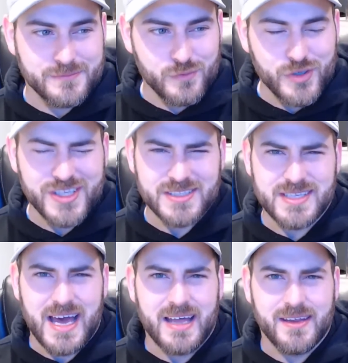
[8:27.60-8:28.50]
really
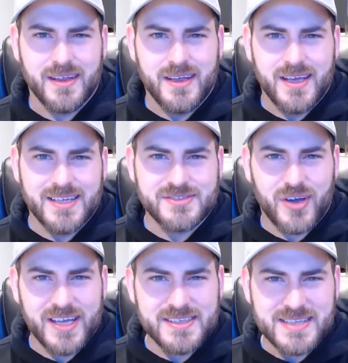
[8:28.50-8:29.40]
sad. And so
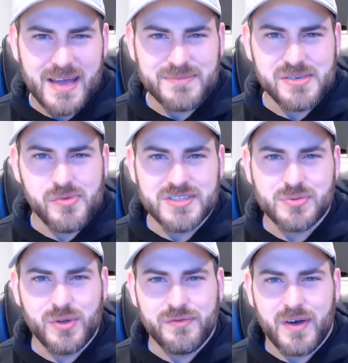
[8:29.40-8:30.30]
I had this empty
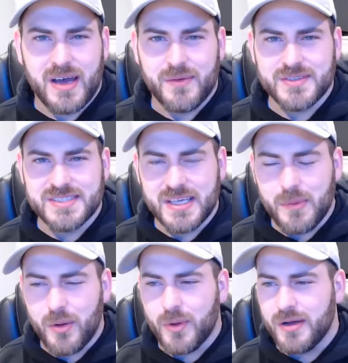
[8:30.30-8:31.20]
125. I was thinking
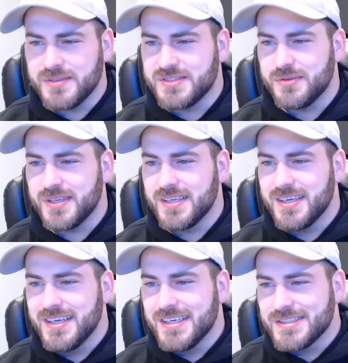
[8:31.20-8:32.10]
about what I was doing.
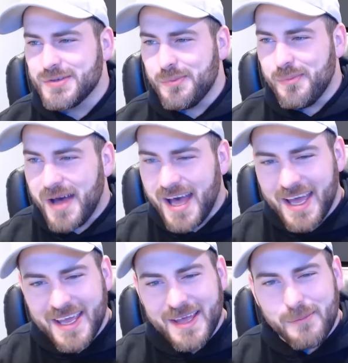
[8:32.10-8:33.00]
So
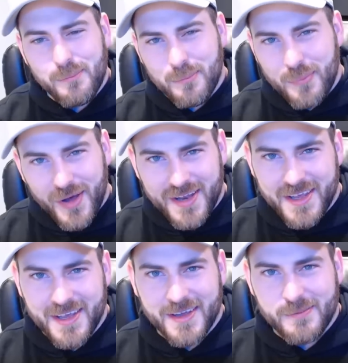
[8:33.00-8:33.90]
my
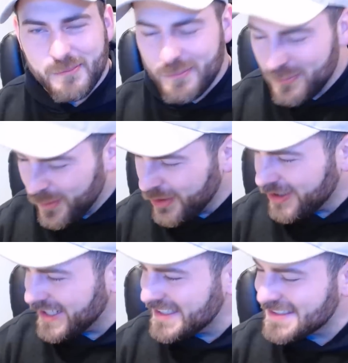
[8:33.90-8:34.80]
buddy,
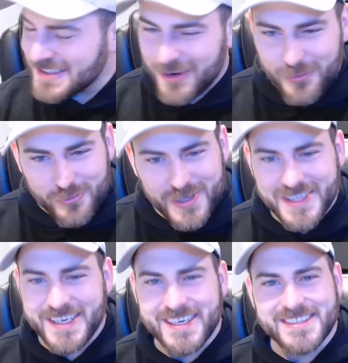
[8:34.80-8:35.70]
Marcus
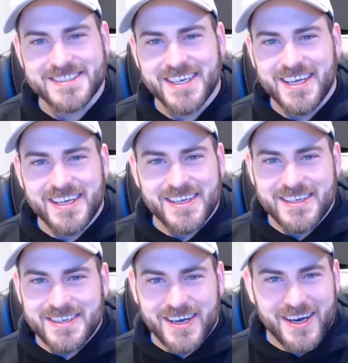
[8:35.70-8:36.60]
Aurelius
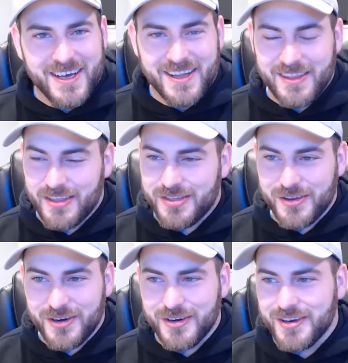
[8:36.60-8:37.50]
the
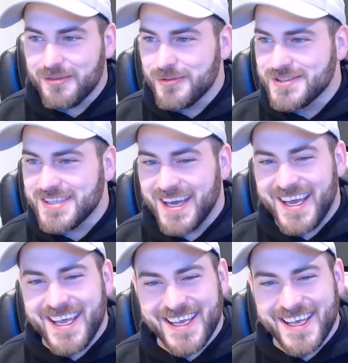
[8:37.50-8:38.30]
third, we'll say,